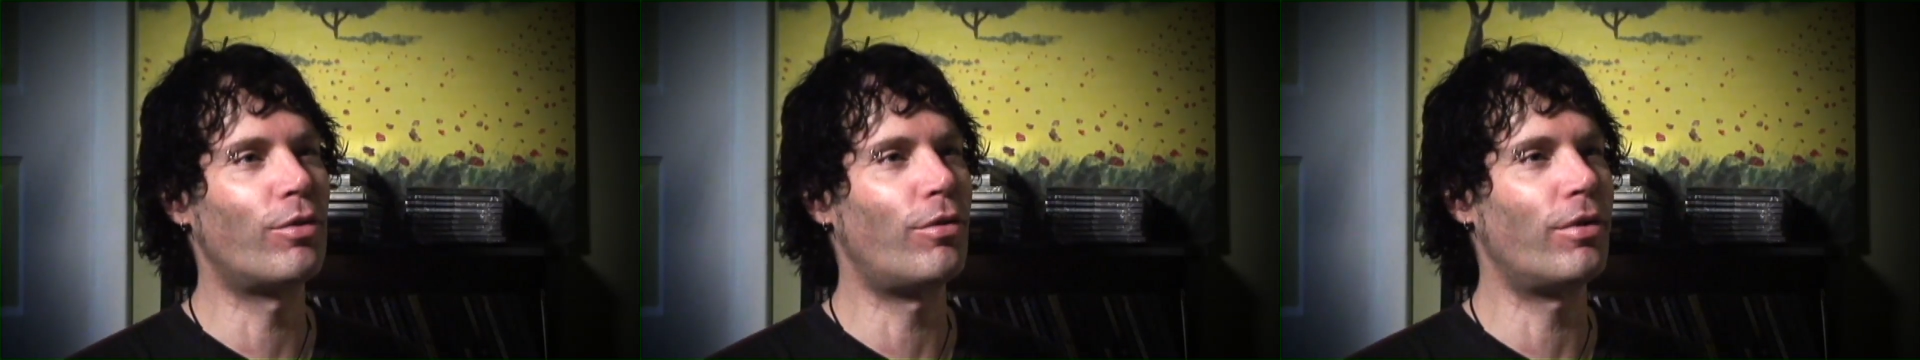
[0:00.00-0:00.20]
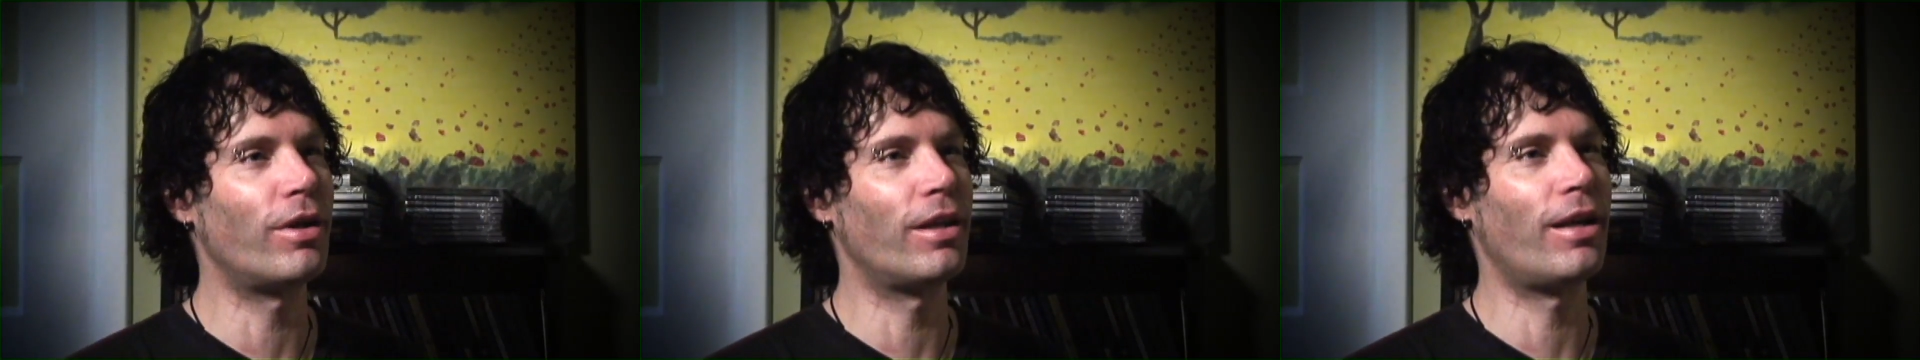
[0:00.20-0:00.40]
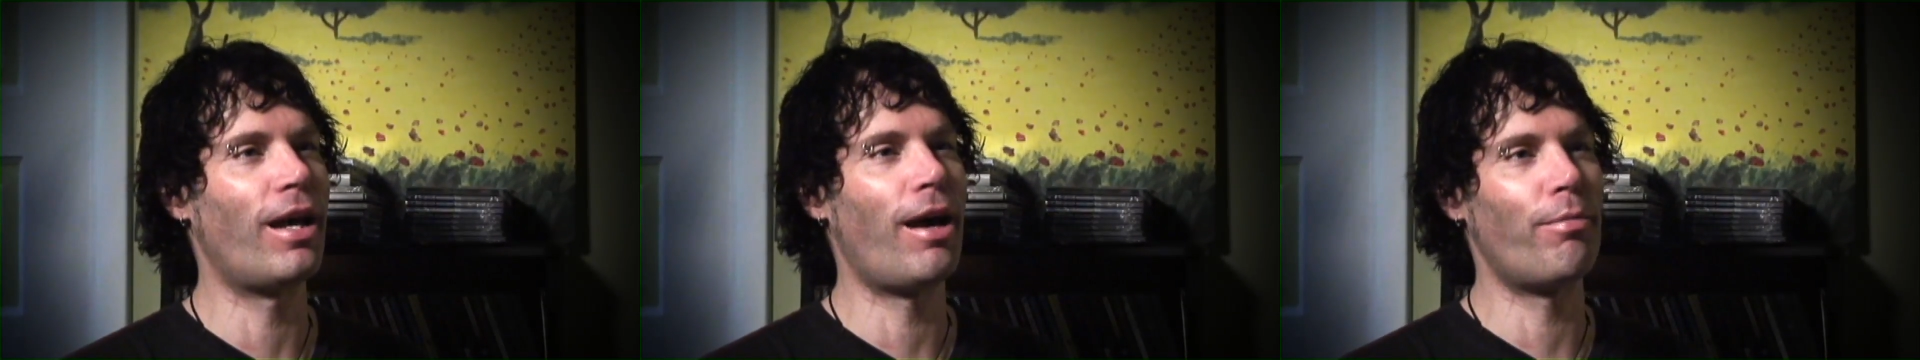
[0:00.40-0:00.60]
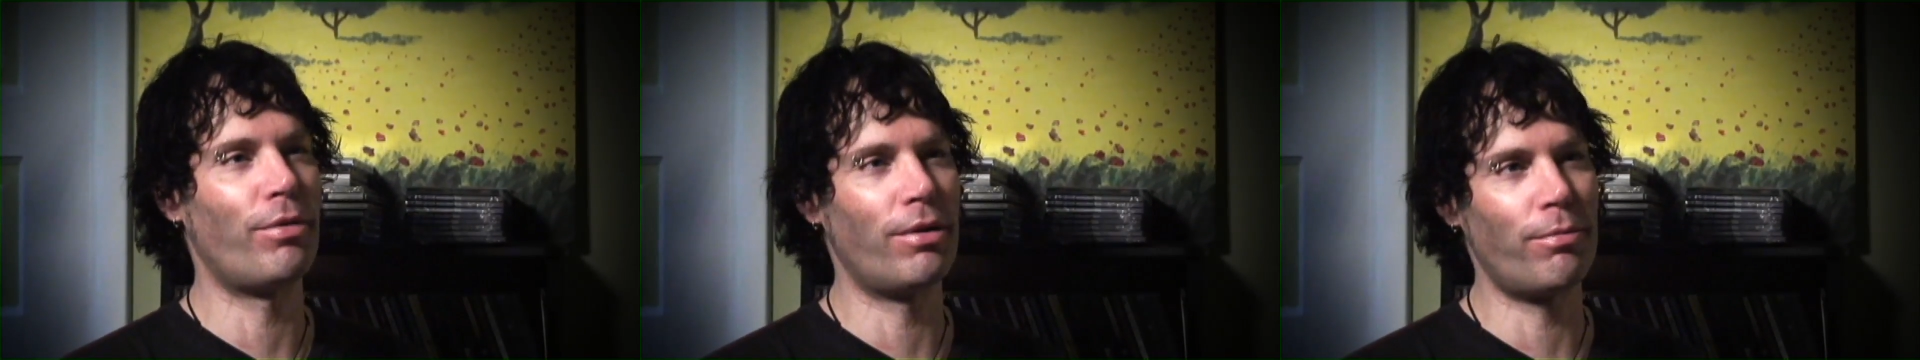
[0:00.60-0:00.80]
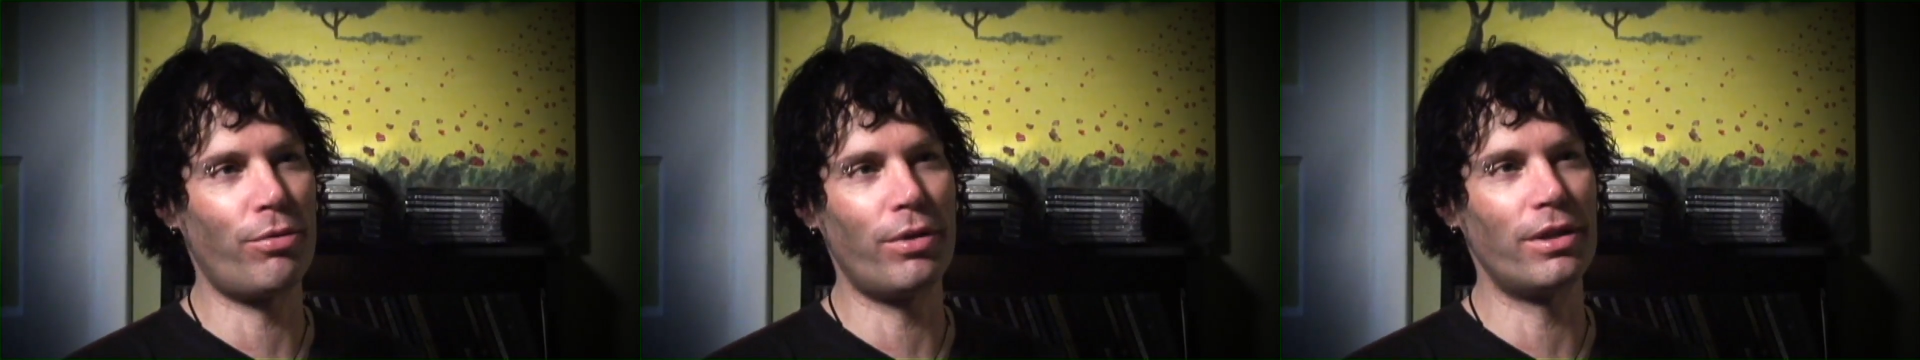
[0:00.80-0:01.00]
recording that
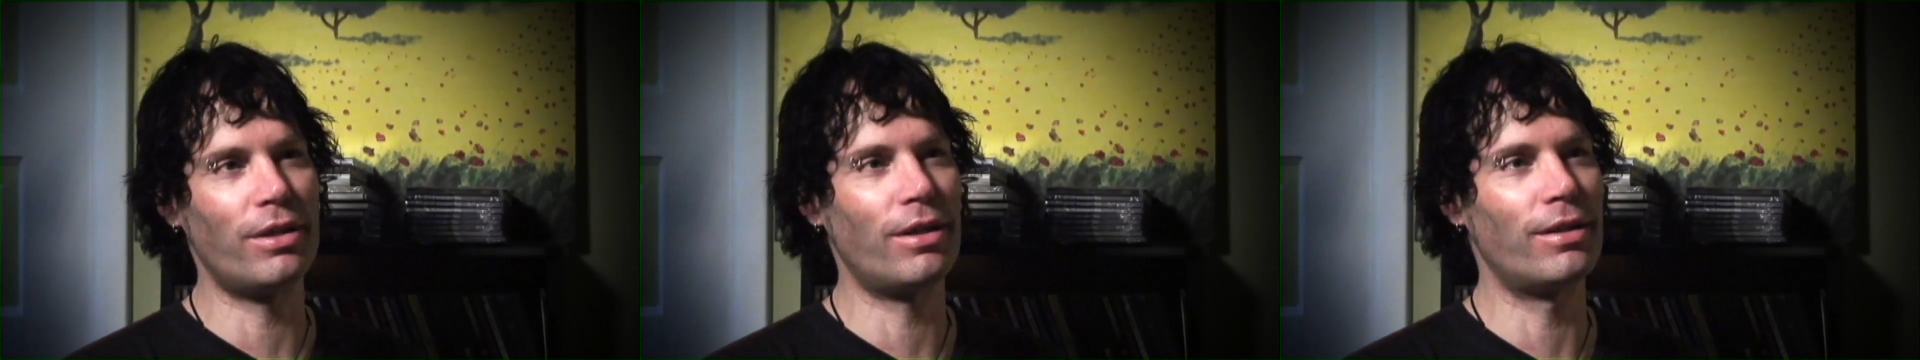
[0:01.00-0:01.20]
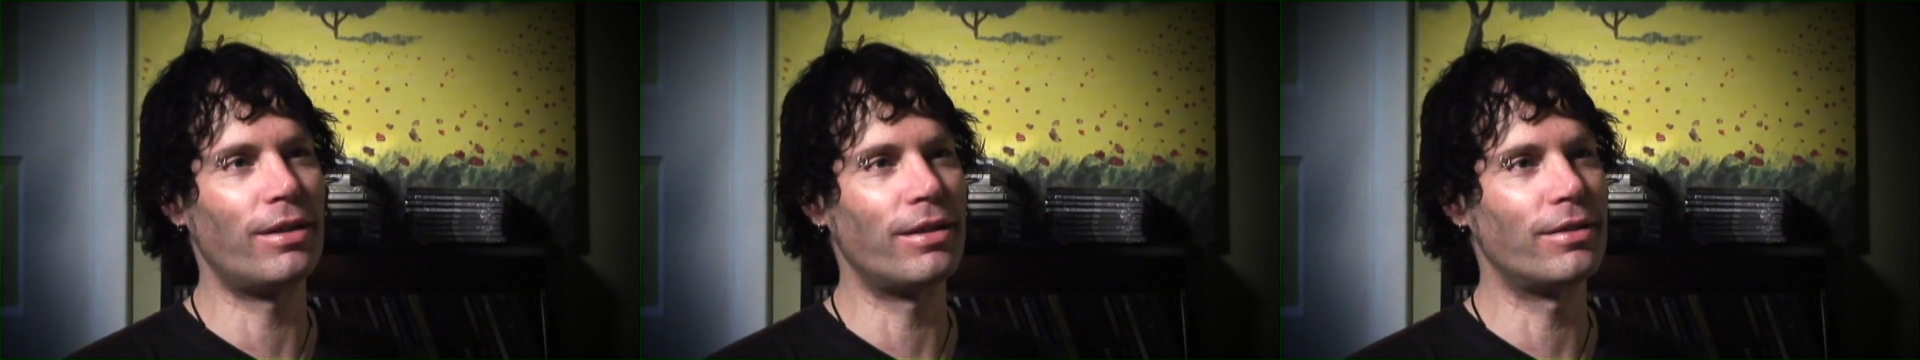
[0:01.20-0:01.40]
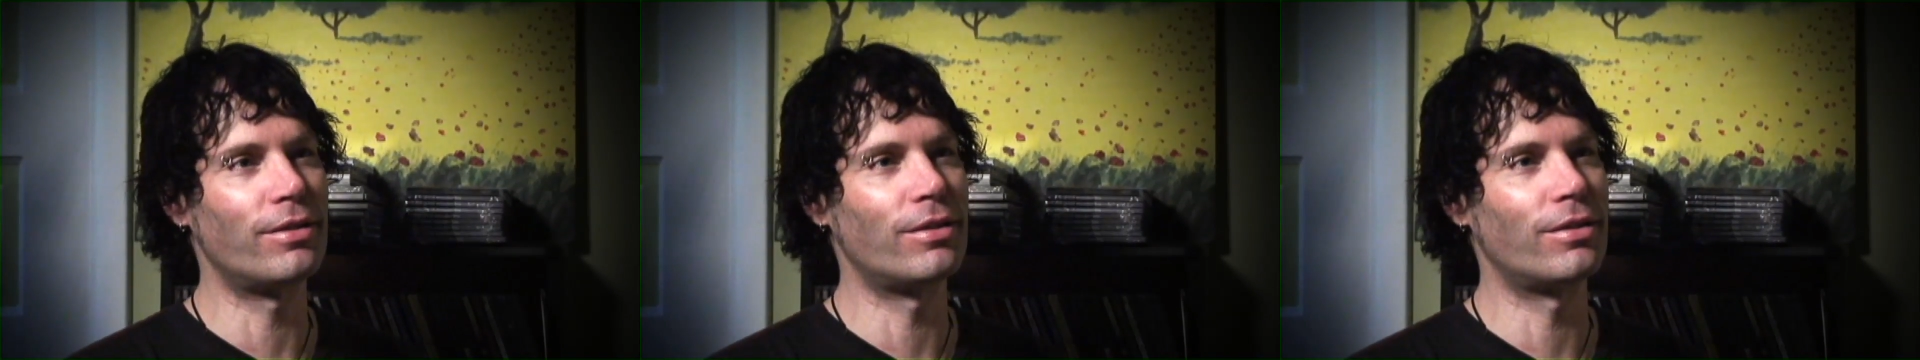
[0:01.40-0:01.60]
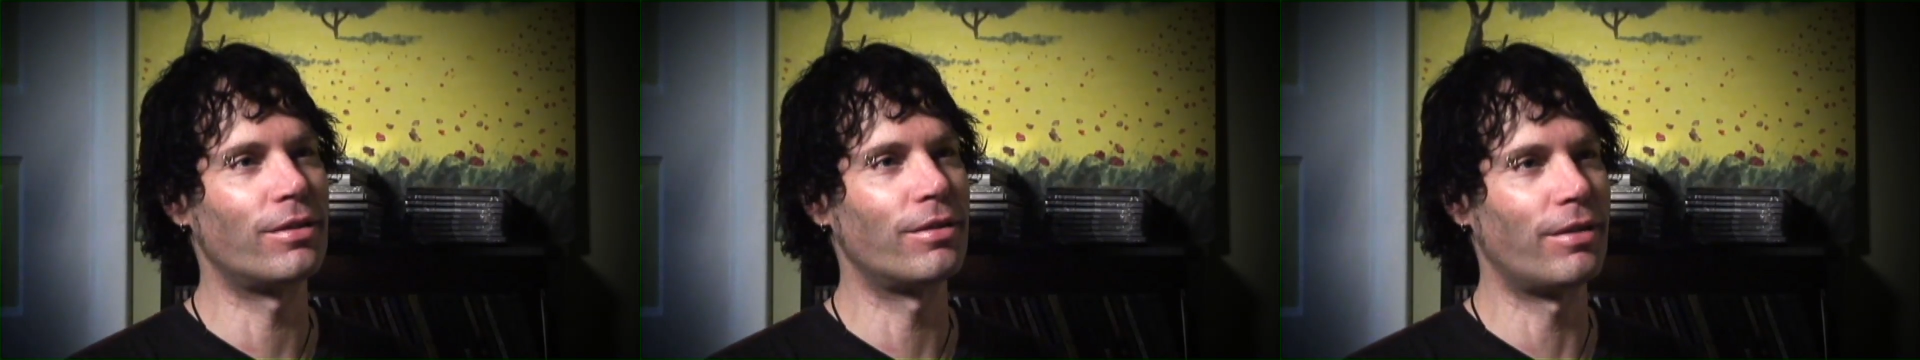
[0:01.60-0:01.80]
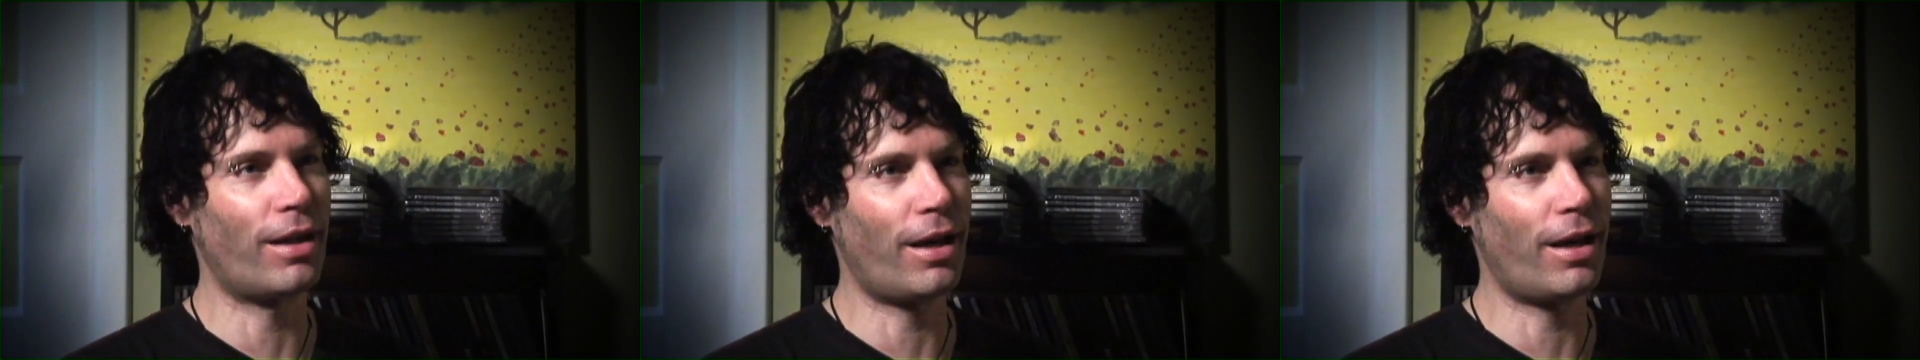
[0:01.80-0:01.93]
happened in Point Douglas.